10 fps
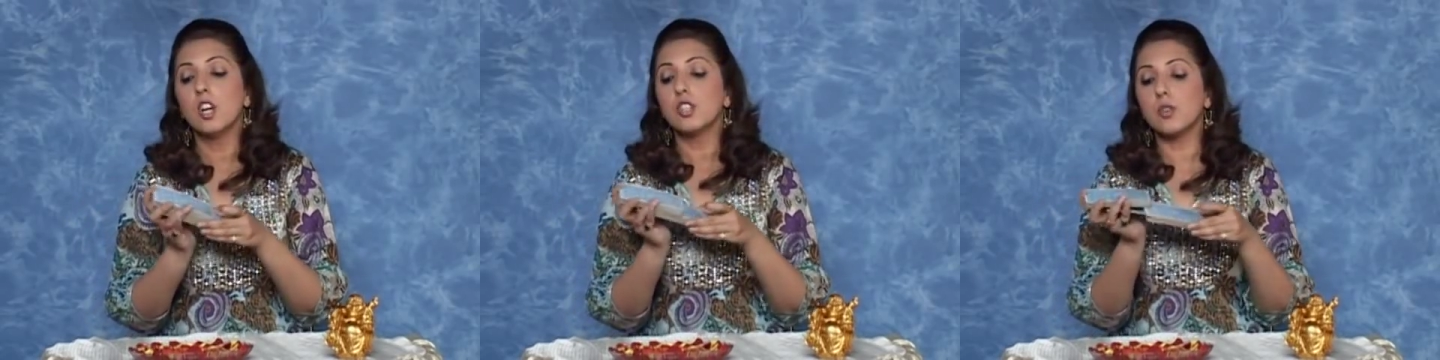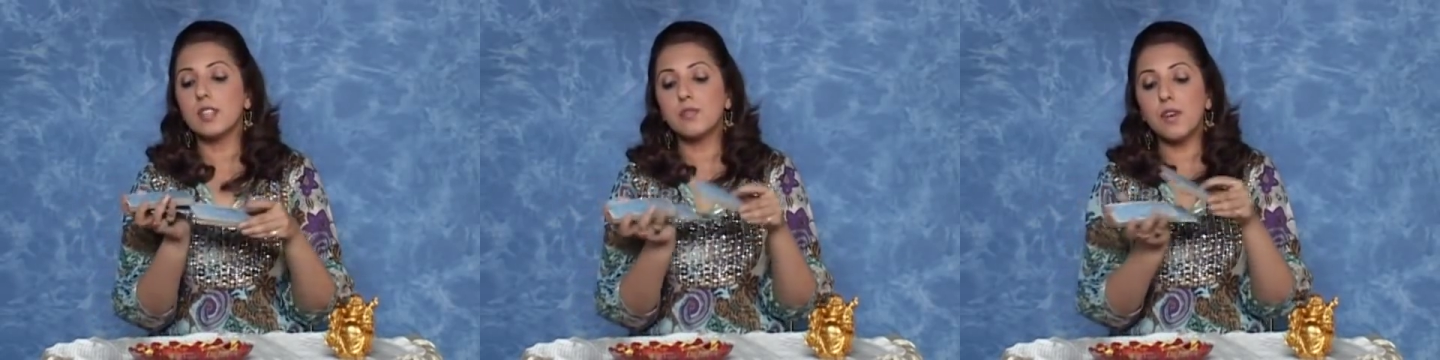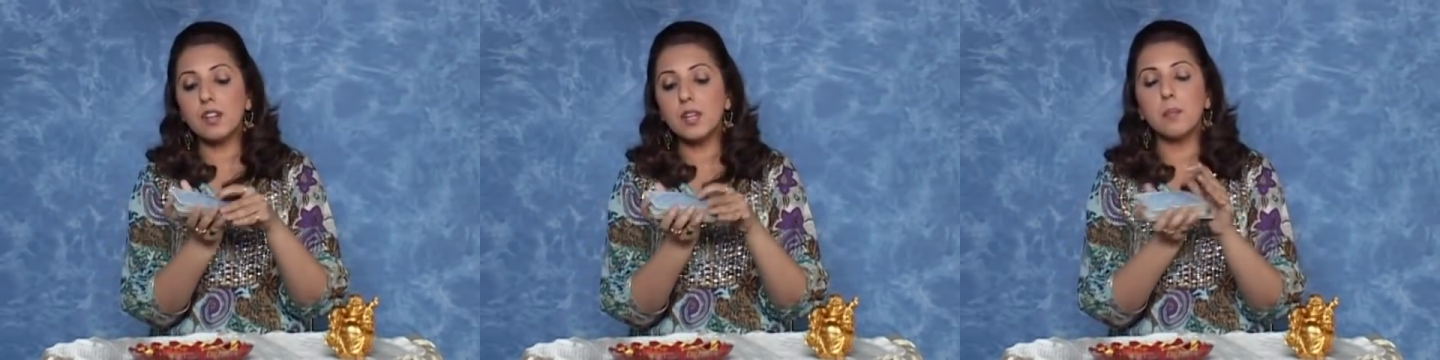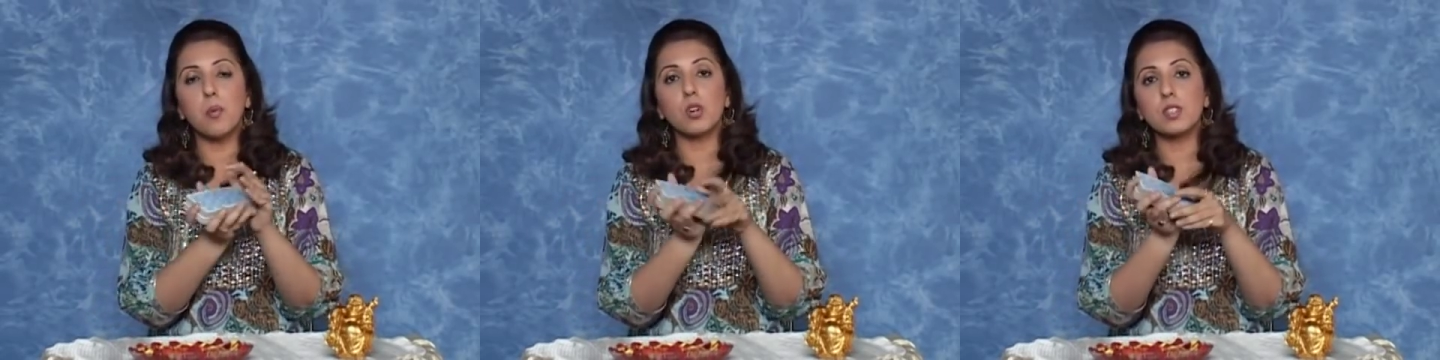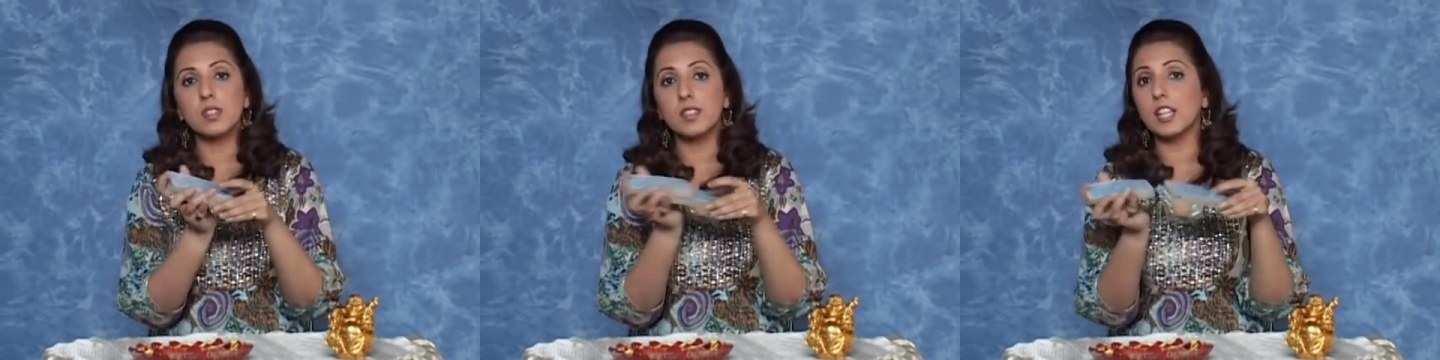So it's very
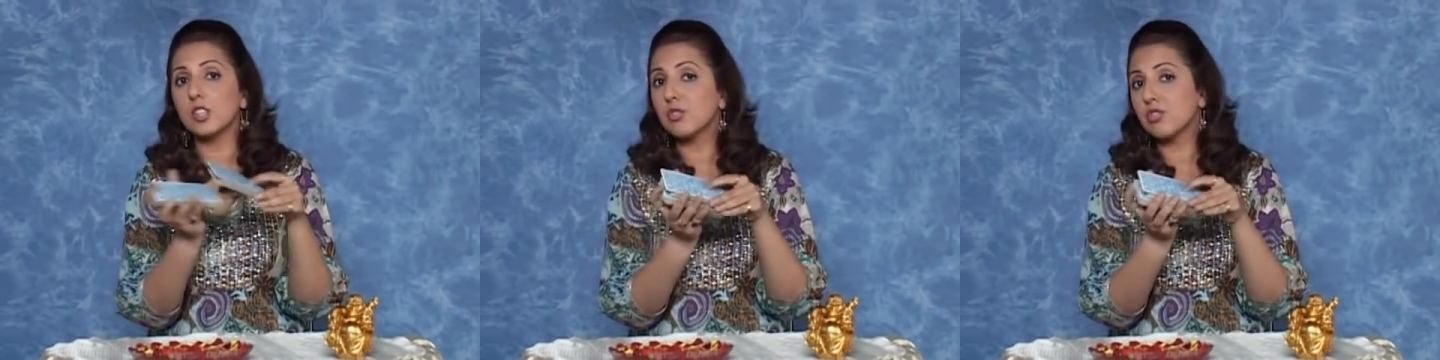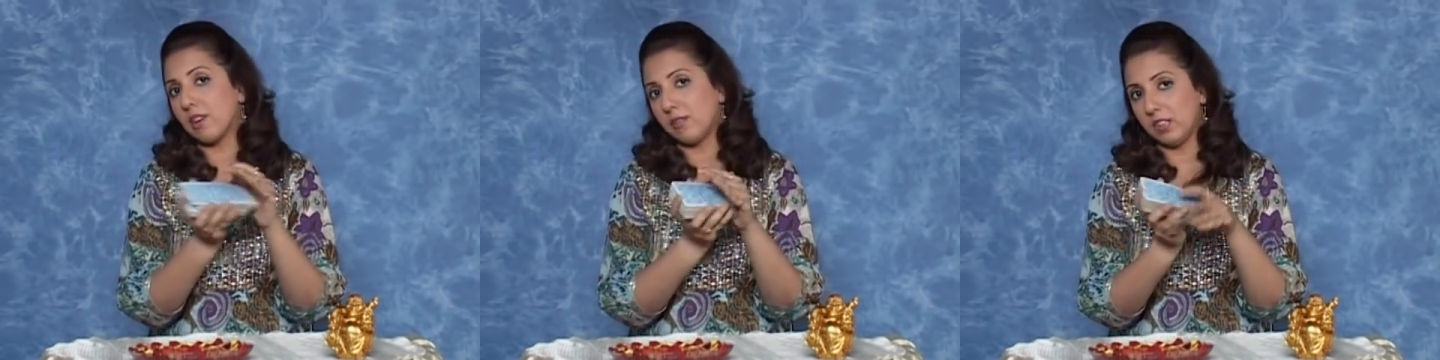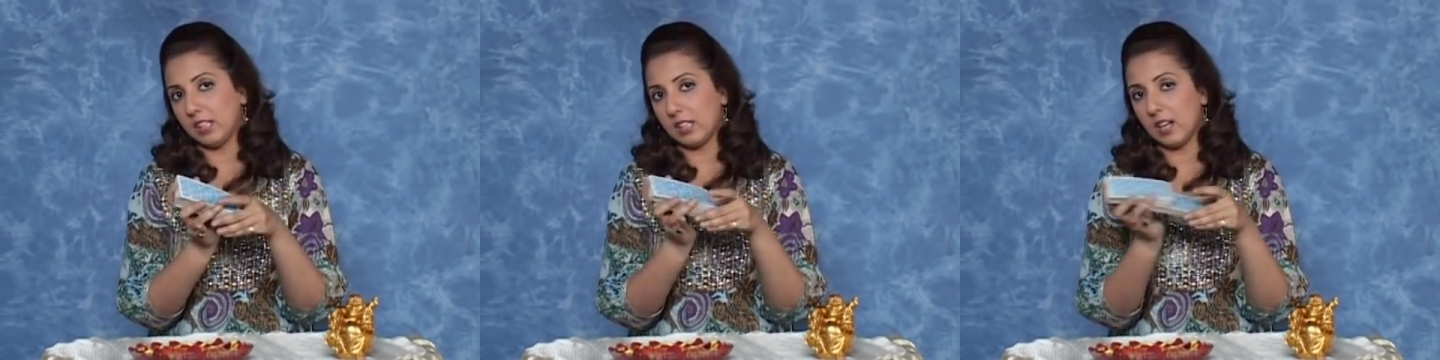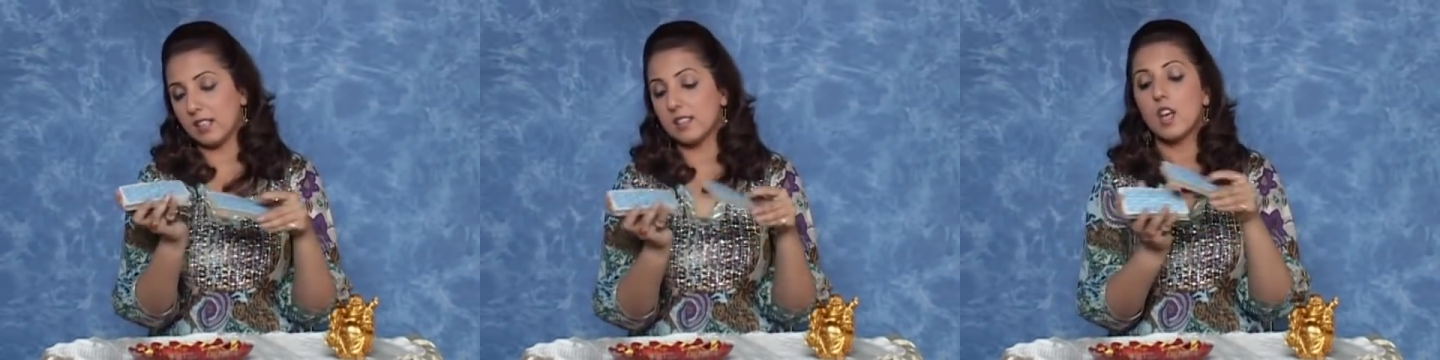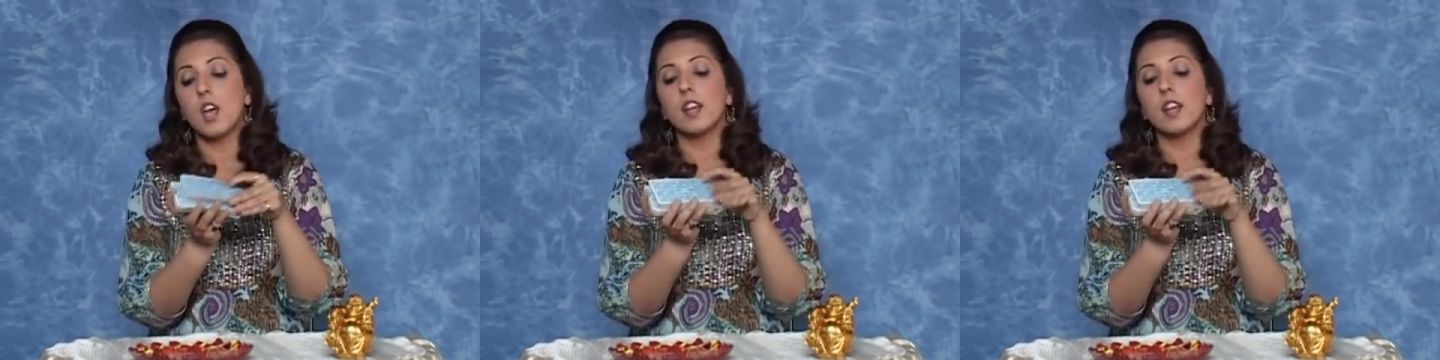important that you shuffle the cards.